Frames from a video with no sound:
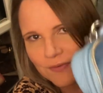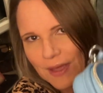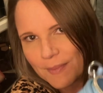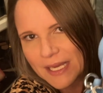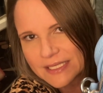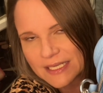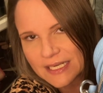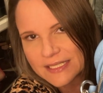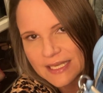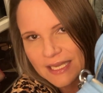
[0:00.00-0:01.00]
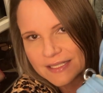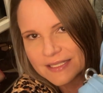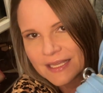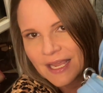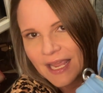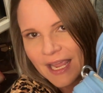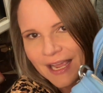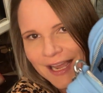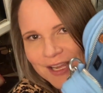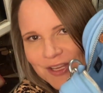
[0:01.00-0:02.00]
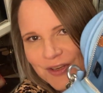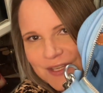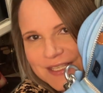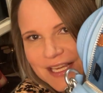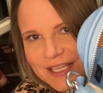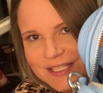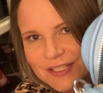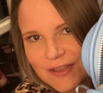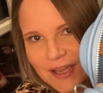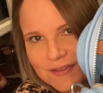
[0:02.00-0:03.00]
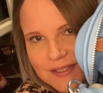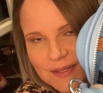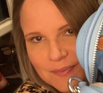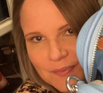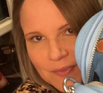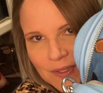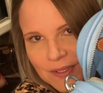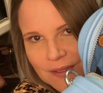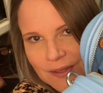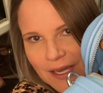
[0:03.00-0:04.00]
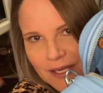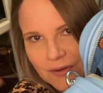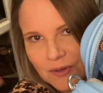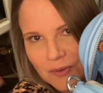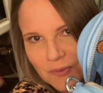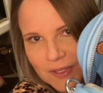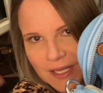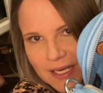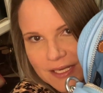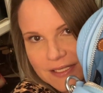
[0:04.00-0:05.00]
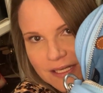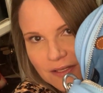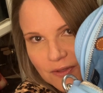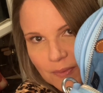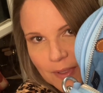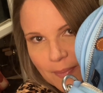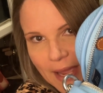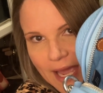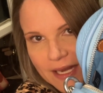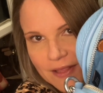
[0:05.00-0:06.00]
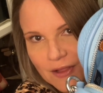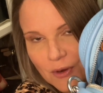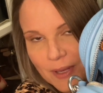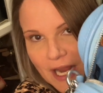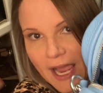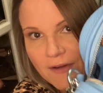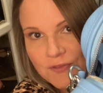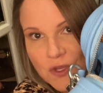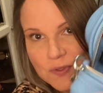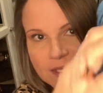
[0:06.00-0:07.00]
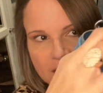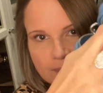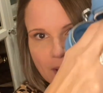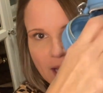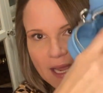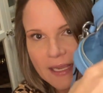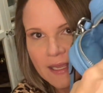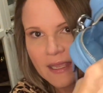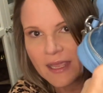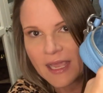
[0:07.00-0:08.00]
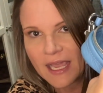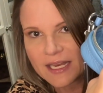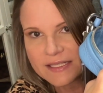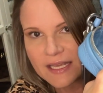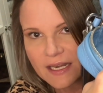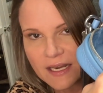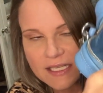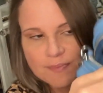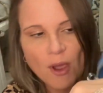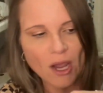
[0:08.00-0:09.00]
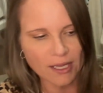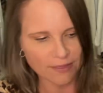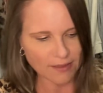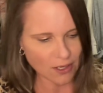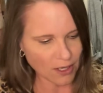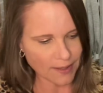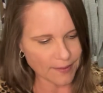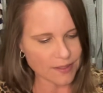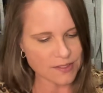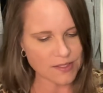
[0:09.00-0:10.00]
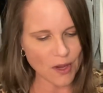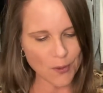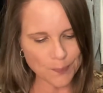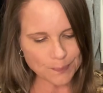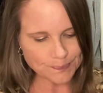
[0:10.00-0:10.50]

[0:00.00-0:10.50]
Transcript: that makes any sense. You can see I still have some, I don't know what that is, like a little bit of padding there, but I have used this bag, and it's got a nice pocket there. So